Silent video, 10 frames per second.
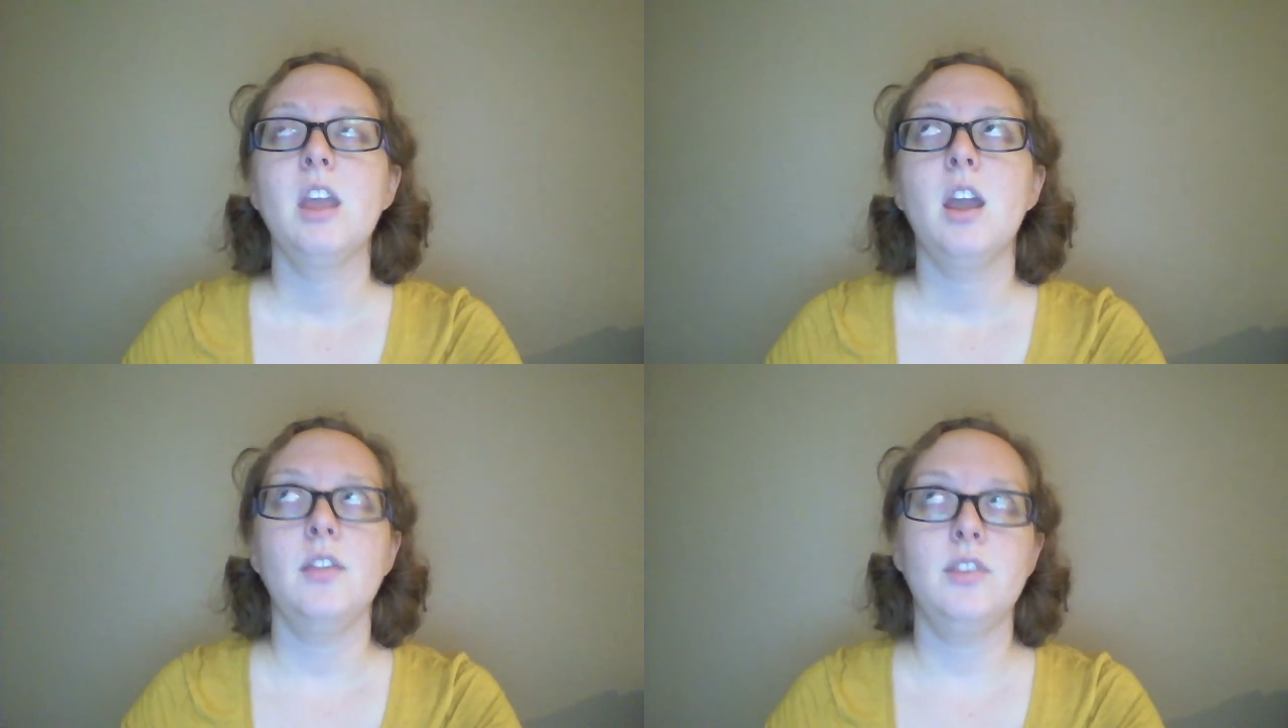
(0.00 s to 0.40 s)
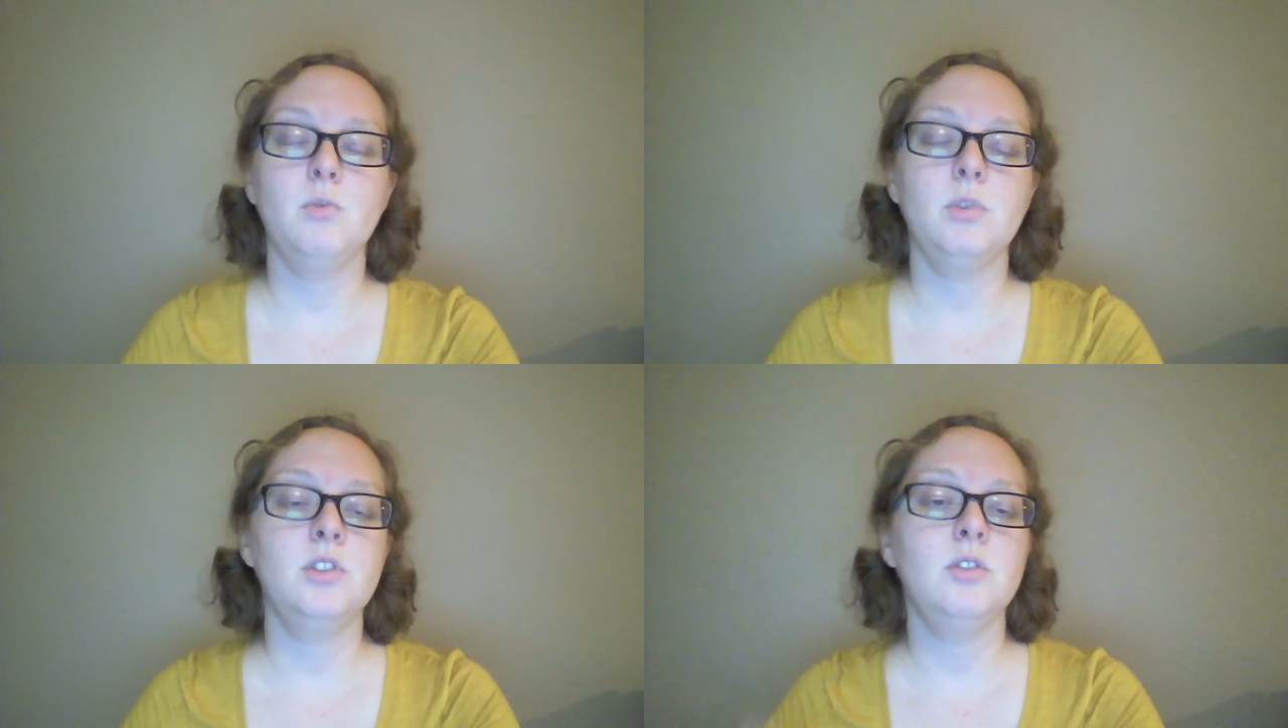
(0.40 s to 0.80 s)
And then
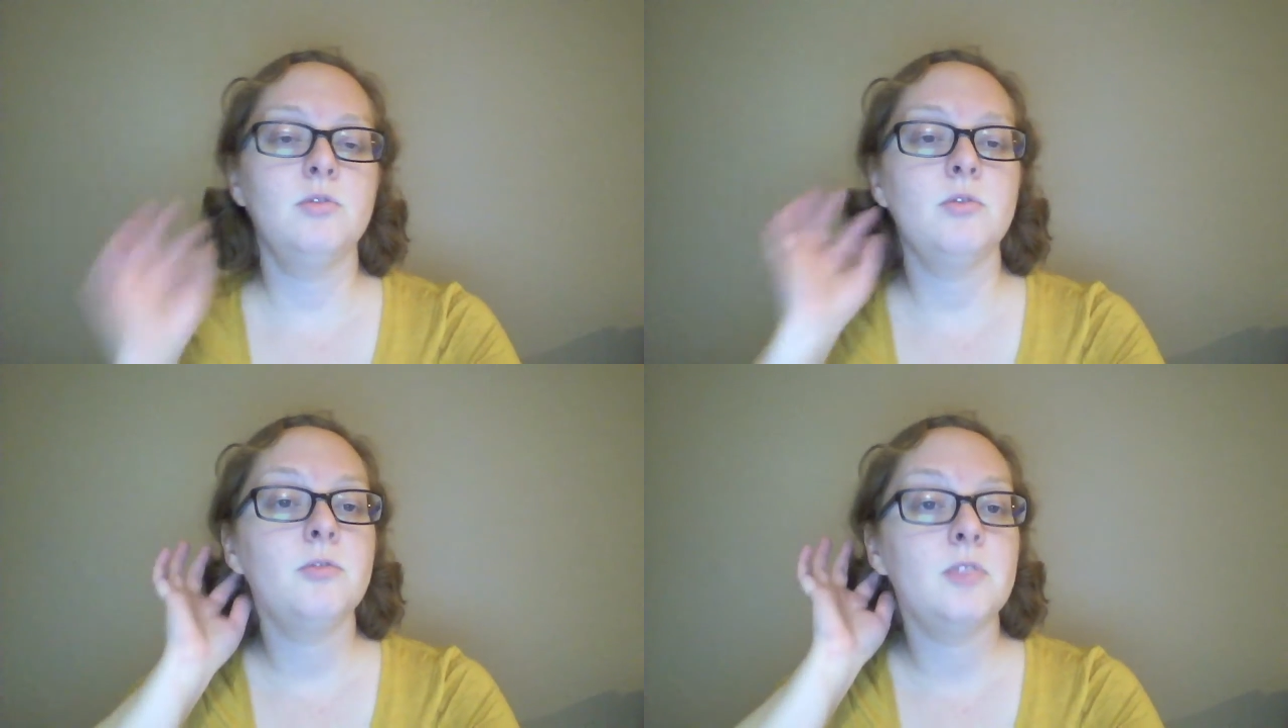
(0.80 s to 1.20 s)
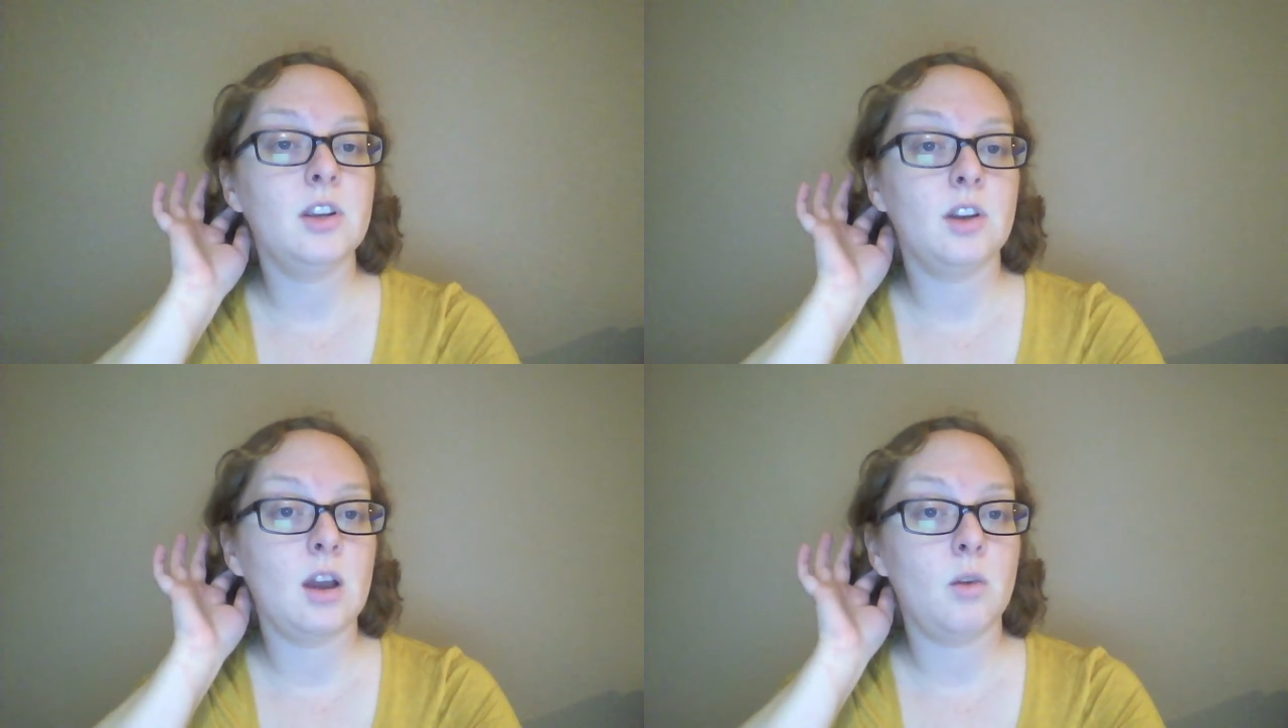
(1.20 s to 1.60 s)
once you've
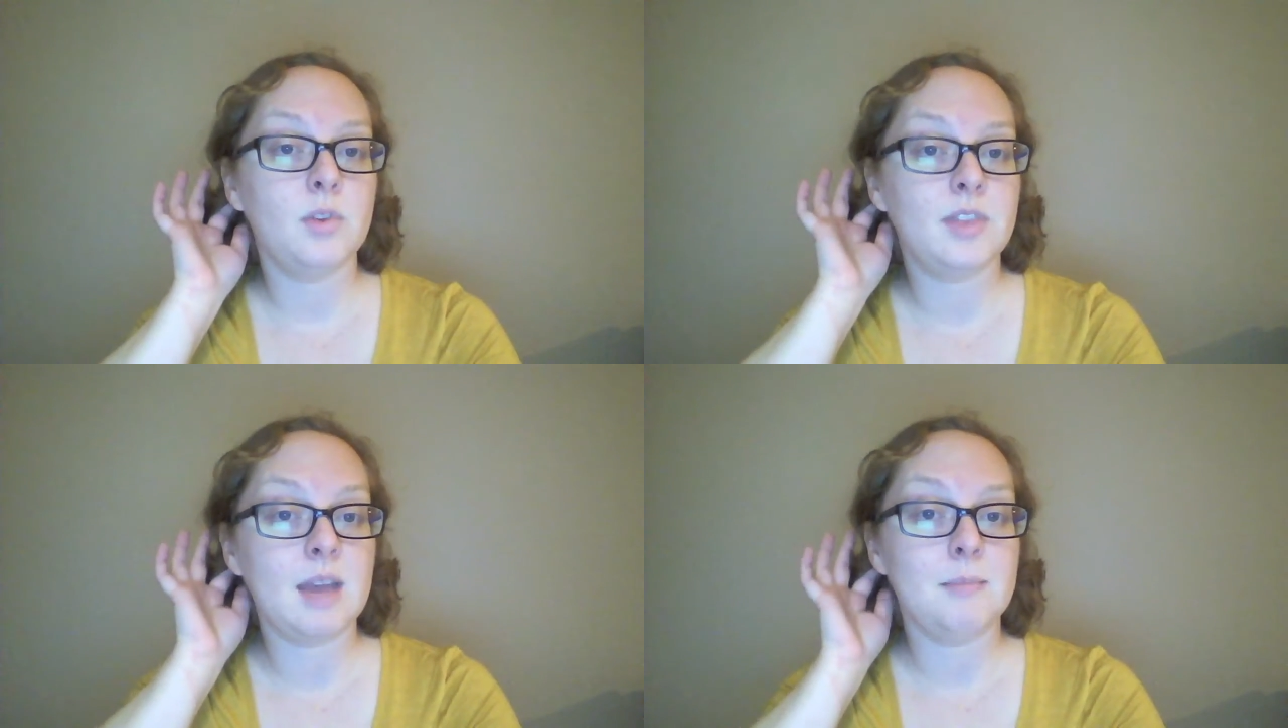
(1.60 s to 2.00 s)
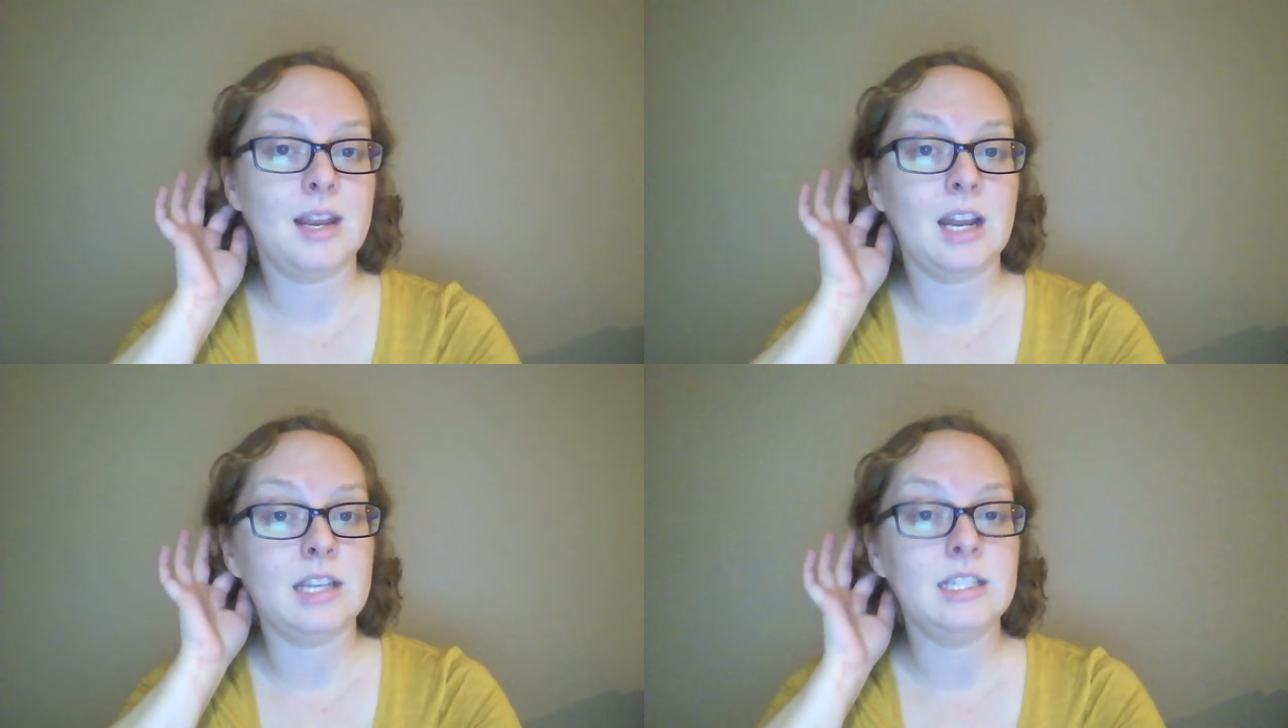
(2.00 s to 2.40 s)
figured out what that main
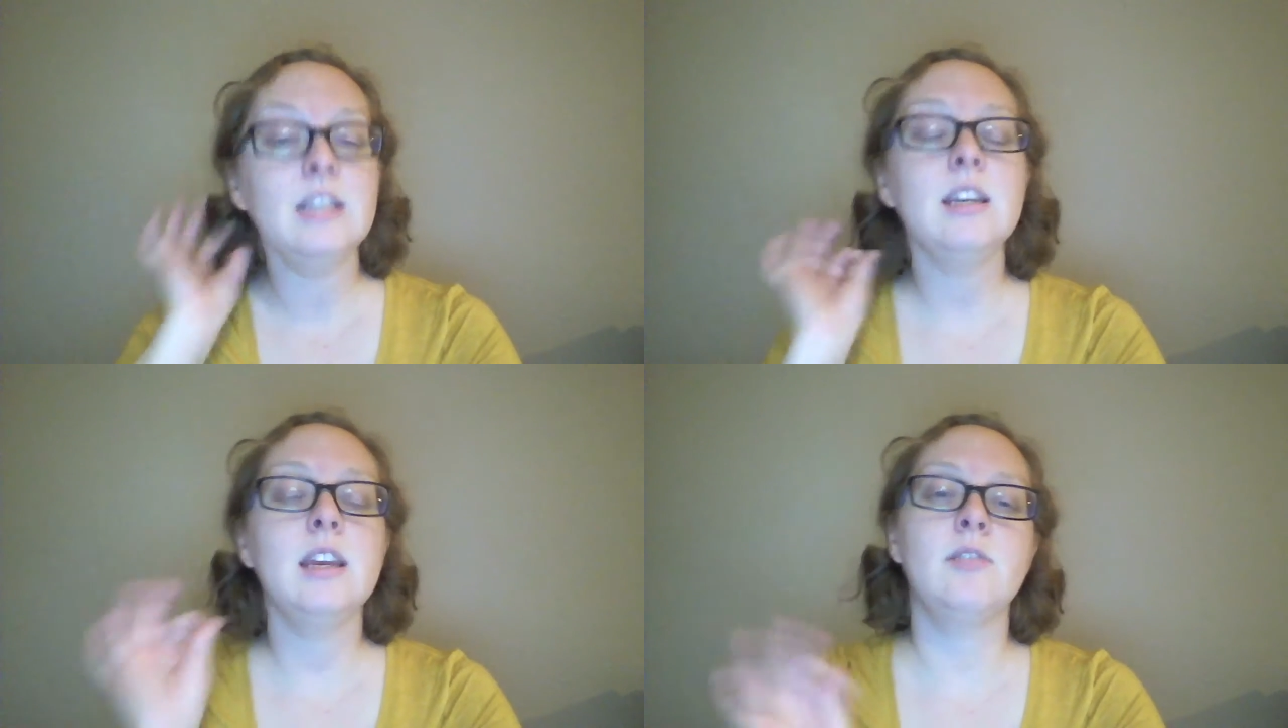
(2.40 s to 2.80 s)
idea in